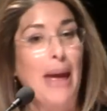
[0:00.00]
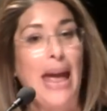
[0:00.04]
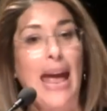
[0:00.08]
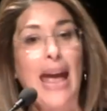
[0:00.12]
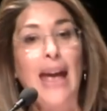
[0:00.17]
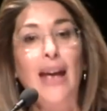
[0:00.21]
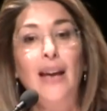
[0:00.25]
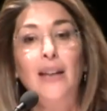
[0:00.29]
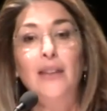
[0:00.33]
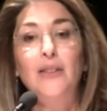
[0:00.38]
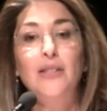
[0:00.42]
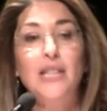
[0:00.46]

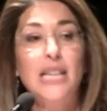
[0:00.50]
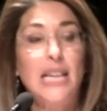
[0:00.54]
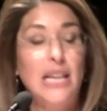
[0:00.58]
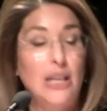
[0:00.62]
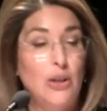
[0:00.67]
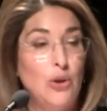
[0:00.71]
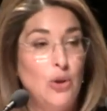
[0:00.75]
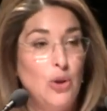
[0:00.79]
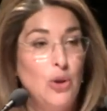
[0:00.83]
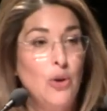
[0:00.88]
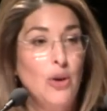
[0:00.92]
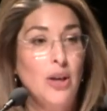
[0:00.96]
banned
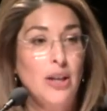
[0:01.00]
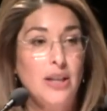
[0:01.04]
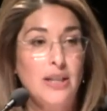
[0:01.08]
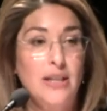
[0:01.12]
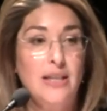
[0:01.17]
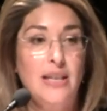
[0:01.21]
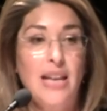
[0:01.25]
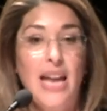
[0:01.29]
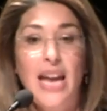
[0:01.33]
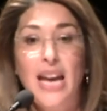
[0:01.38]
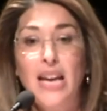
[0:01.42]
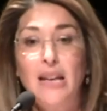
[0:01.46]
in New York
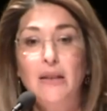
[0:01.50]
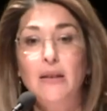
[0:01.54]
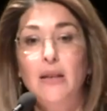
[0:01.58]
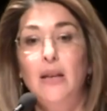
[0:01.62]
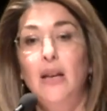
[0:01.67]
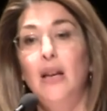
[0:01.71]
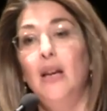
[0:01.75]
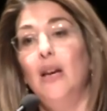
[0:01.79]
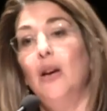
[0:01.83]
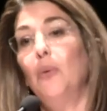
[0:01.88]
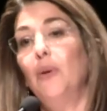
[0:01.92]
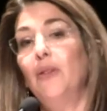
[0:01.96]

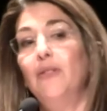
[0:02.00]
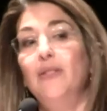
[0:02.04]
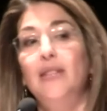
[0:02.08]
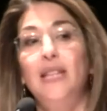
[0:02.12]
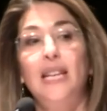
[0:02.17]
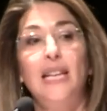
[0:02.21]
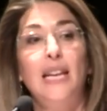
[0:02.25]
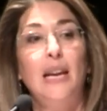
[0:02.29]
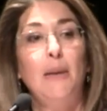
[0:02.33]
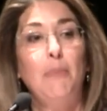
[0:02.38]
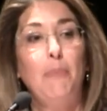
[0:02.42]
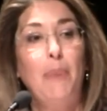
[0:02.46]
State. We've
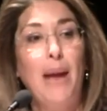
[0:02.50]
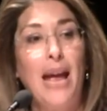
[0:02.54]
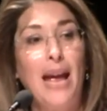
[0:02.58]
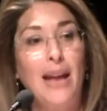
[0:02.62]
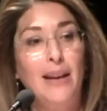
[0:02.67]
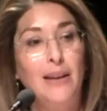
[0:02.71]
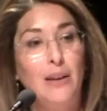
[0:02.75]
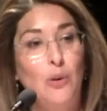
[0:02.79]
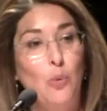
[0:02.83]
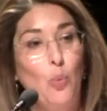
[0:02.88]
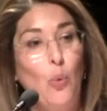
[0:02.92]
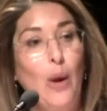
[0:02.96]
seen it
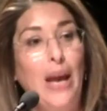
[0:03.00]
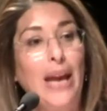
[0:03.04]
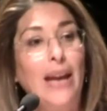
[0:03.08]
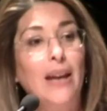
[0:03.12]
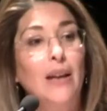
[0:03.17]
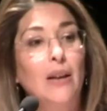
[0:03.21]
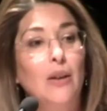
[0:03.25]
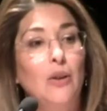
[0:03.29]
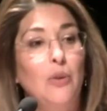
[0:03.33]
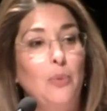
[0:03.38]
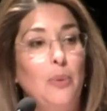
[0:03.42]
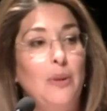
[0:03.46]
banned in
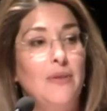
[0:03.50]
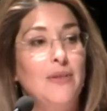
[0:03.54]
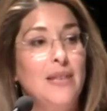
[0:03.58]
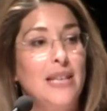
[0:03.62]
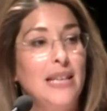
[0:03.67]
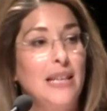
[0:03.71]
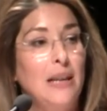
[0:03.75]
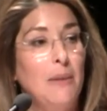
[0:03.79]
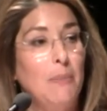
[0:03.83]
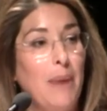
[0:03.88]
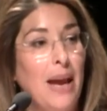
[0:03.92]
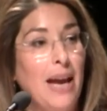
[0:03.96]
Wales. We've
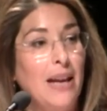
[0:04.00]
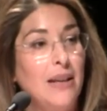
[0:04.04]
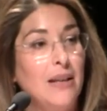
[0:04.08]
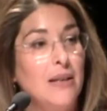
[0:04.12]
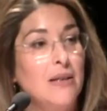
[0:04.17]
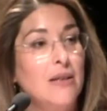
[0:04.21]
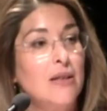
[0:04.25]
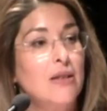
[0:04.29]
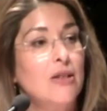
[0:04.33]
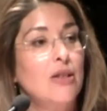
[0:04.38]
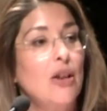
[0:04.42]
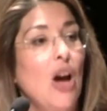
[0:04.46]
seen it banned
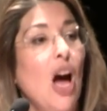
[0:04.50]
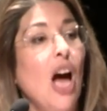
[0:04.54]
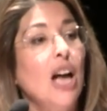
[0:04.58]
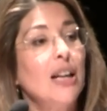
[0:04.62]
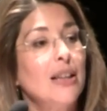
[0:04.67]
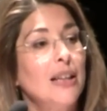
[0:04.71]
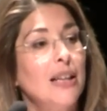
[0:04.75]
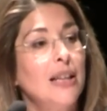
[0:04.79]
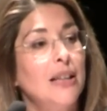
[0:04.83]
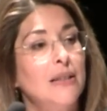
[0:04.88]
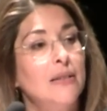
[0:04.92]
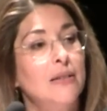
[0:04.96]
in
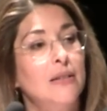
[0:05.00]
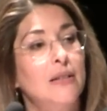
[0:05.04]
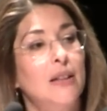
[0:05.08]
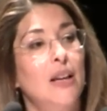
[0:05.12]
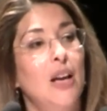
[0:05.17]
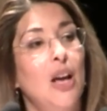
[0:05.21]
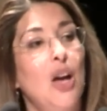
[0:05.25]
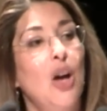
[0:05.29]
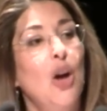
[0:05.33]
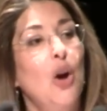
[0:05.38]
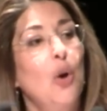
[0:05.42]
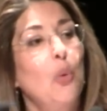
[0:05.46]
Scotland.
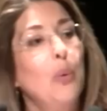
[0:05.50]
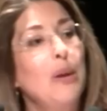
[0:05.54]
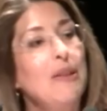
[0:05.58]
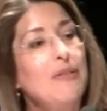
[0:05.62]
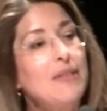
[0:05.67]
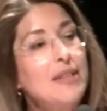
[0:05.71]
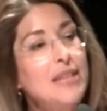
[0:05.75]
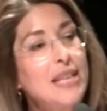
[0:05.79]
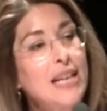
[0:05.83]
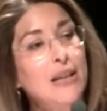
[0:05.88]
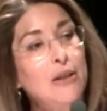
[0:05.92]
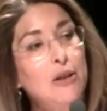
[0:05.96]

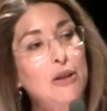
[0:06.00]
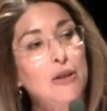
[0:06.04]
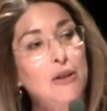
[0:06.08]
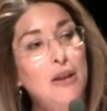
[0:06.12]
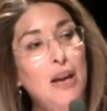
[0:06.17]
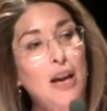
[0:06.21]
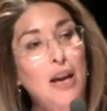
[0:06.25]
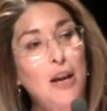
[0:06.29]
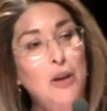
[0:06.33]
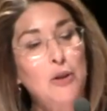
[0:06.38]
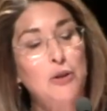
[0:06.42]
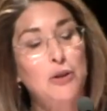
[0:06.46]
We've seen the
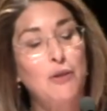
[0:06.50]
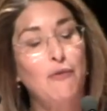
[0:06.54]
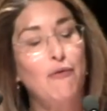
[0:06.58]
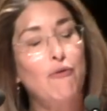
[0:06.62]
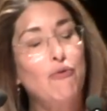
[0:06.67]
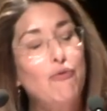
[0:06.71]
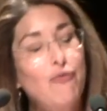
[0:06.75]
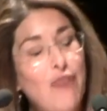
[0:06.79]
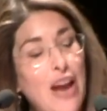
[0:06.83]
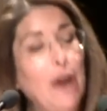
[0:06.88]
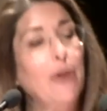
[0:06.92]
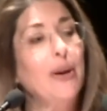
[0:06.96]

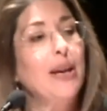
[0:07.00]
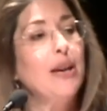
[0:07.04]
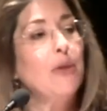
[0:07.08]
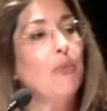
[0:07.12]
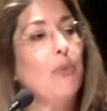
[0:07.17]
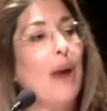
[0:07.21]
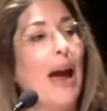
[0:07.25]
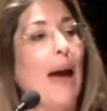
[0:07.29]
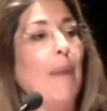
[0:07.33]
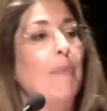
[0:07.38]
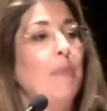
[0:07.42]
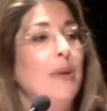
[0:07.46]
very
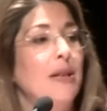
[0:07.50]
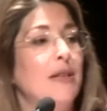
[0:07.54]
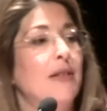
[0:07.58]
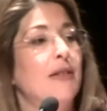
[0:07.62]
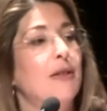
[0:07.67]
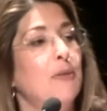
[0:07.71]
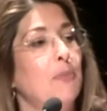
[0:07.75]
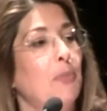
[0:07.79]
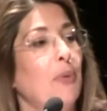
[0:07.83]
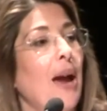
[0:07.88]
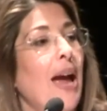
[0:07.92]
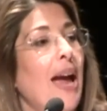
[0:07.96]
rapid
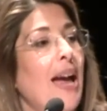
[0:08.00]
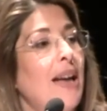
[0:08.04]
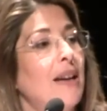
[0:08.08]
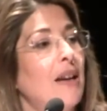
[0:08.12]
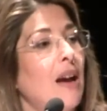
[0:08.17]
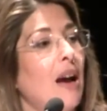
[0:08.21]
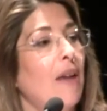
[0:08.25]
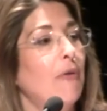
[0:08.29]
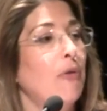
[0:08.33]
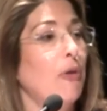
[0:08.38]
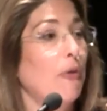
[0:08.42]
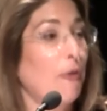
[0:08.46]

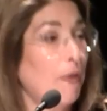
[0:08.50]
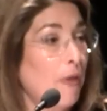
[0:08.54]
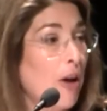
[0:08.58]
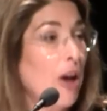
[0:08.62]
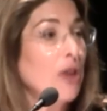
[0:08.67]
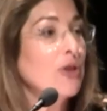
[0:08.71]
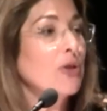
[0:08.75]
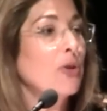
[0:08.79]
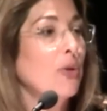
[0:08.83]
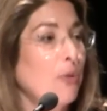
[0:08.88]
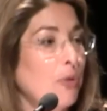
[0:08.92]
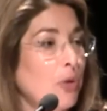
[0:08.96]
spread of the
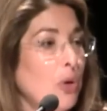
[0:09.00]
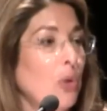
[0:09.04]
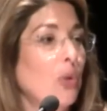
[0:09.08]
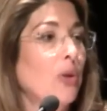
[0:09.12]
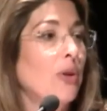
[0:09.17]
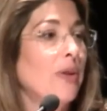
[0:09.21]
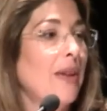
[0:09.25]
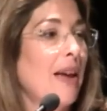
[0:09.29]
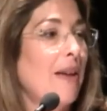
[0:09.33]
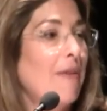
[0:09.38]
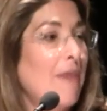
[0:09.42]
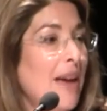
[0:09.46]
fossil
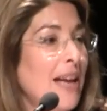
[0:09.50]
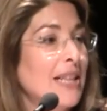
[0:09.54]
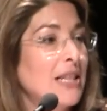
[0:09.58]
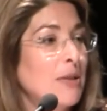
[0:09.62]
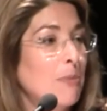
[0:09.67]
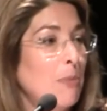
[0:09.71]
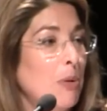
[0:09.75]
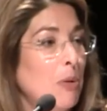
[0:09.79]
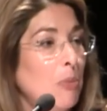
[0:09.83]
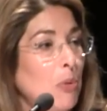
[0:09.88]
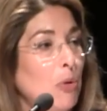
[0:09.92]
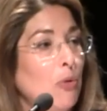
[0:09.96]
fuel
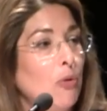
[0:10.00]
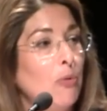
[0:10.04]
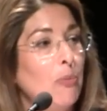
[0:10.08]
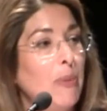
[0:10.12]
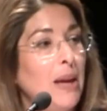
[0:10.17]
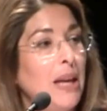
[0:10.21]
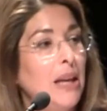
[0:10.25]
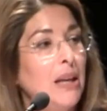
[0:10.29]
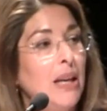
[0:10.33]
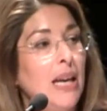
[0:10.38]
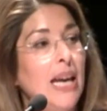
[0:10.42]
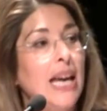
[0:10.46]
divestment
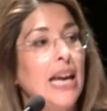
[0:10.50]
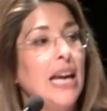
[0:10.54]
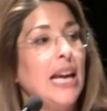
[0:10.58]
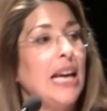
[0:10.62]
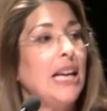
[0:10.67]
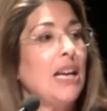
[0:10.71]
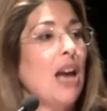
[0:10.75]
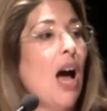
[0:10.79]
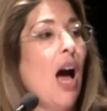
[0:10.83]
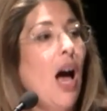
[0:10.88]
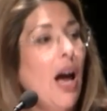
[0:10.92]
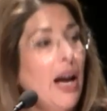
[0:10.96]
movement
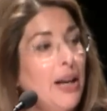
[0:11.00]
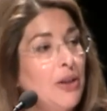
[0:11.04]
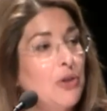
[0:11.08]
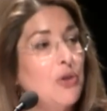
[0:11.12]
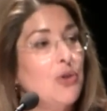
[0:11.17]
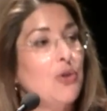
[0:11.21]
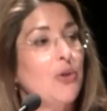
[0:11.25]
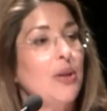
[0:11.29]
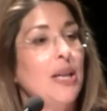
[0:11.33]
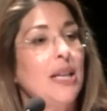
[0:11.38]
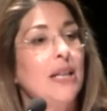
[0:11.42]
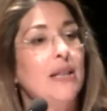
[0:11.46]
in
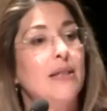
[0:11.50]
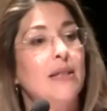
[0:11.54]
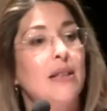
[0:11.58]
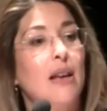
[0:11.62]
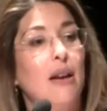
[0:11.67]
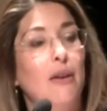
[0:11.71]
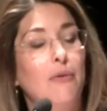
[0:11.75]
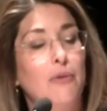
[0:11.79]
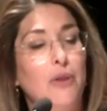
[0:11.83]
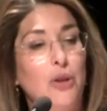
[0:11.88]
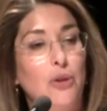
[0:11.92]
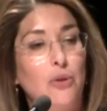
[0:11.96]
hundreds
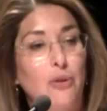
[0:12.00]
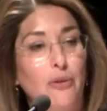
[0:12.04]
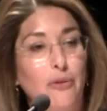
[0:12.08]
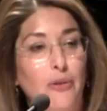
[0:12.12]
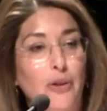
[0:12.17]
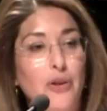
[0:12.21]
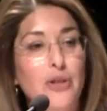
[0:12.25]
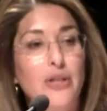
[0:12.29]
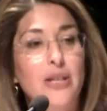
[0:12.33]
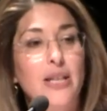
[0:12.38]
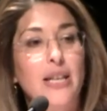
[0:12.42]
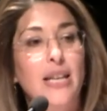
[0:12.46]
of
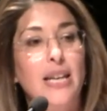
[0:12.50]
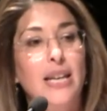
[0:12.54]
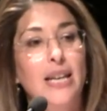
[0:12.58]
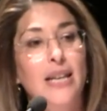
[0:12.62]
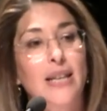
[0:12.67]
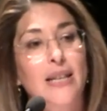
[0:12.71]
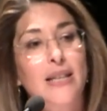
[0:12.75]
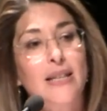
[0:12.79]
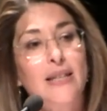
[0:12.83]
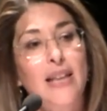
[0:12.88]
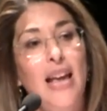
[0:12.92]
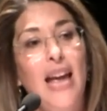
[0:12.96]

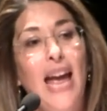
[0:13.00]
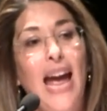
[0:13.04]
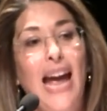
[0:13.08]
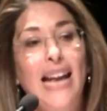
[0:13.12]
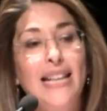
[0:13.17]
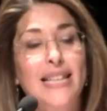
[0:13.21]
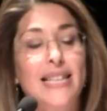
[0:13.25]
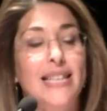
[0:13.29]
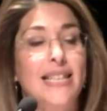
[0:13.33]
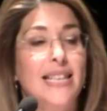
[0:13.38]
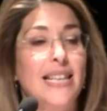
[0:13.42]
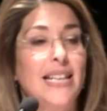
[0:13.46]
universities
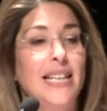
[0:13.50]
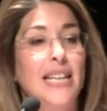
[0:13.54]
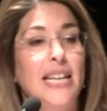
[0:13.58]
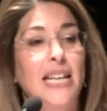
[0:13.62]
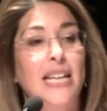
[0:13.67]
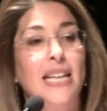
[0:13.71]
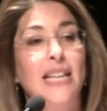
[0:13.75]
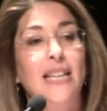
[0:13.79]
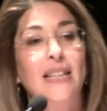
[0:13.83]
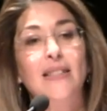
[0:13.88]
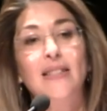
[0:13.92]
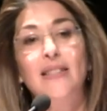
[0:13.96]
and
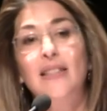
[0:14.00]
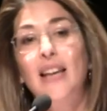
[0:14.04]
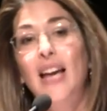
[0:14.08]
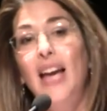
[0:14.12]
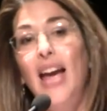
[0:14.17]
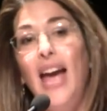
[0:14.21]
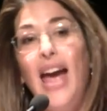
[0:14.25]
cities